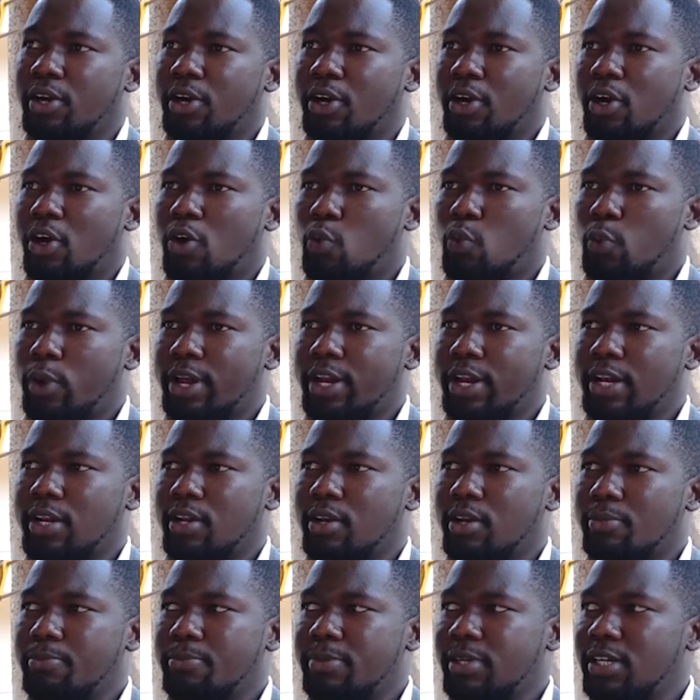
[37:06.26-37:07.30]
lead
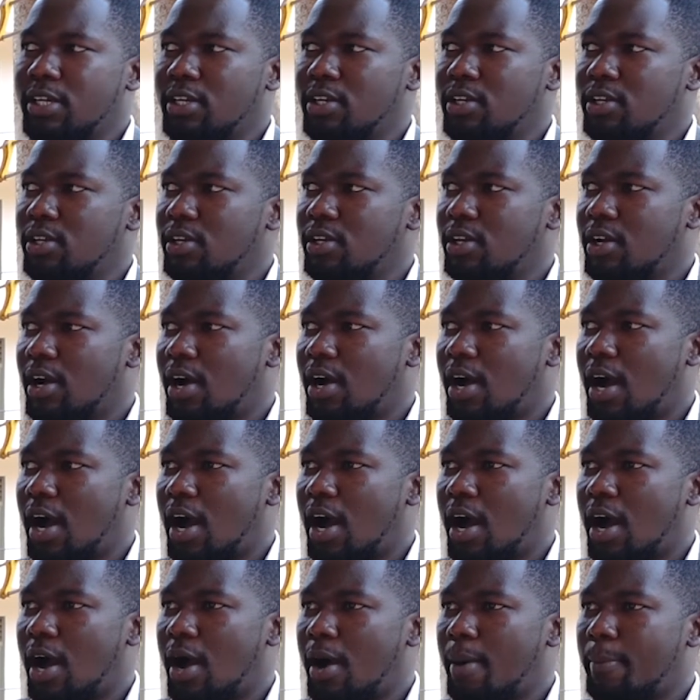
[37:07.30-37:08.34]
will
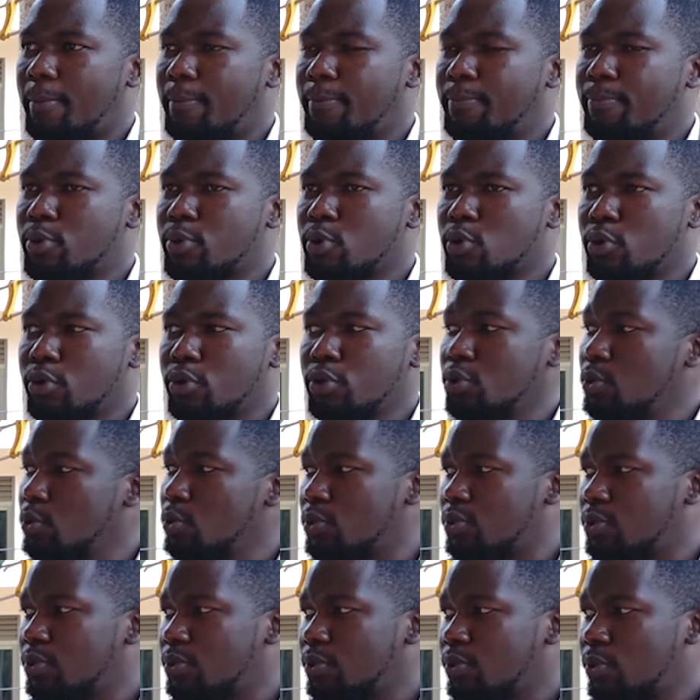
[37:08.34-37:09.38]
be a
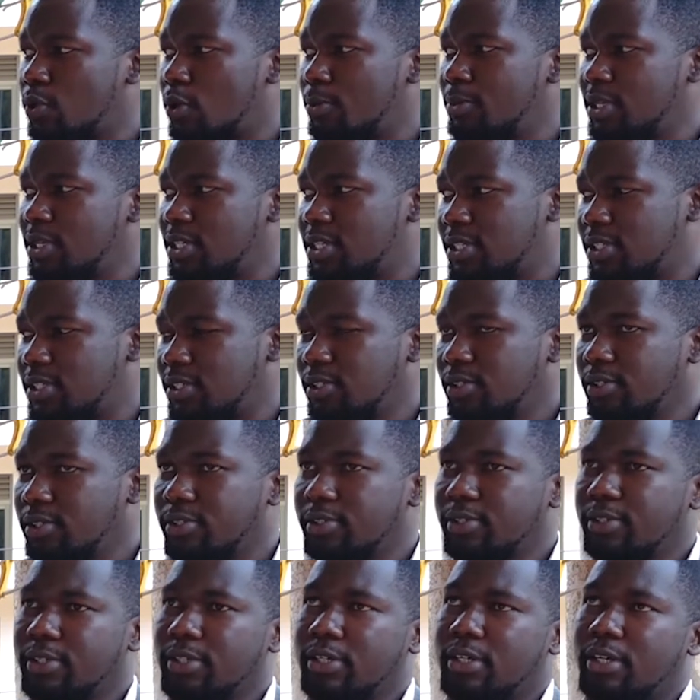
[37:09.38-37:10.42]
pro-youth
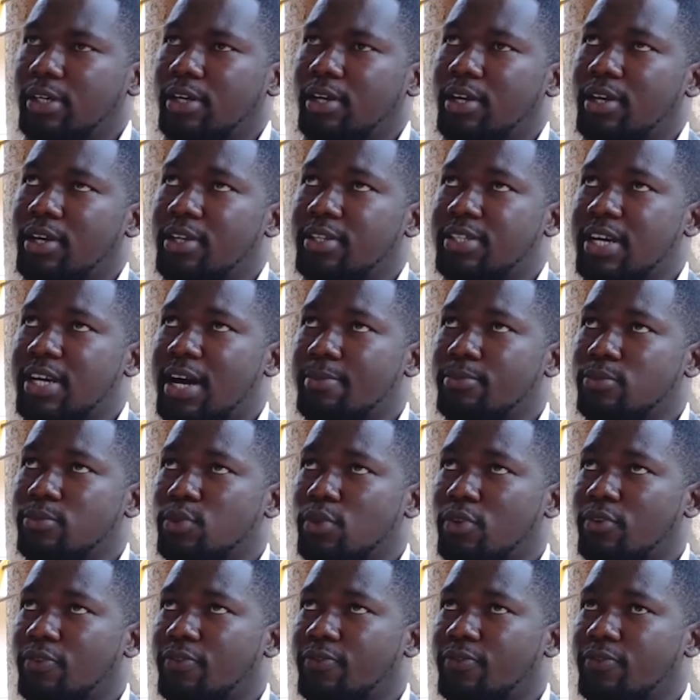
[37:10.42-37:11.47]
committee
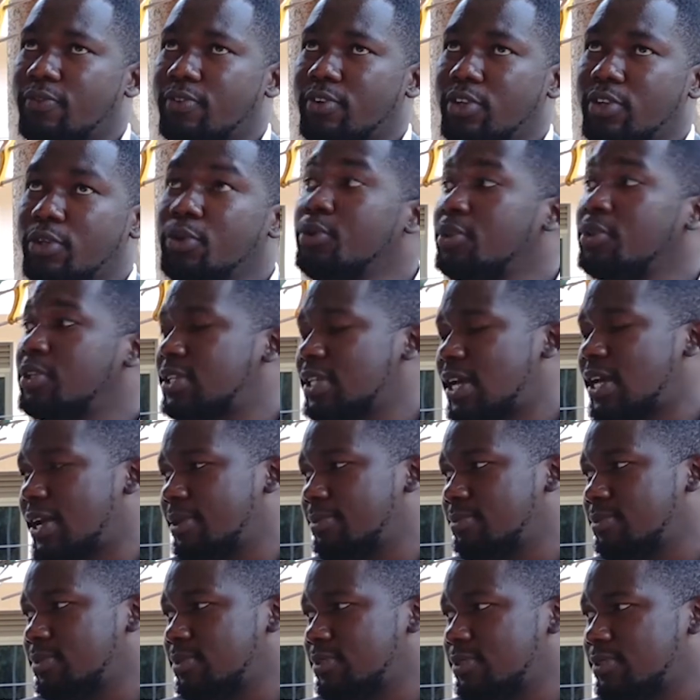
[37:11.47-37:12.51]
in terms of
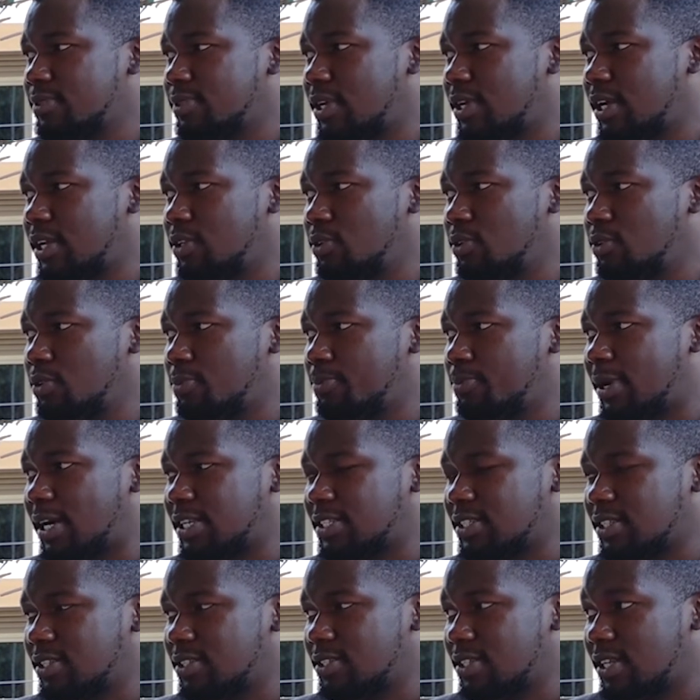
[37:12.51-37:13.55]
youth times
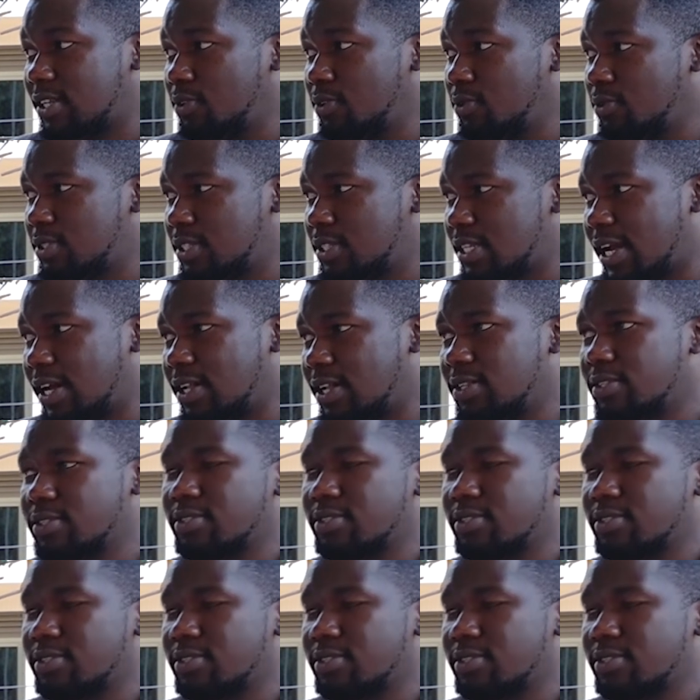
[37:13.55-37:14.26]
and youth patterns and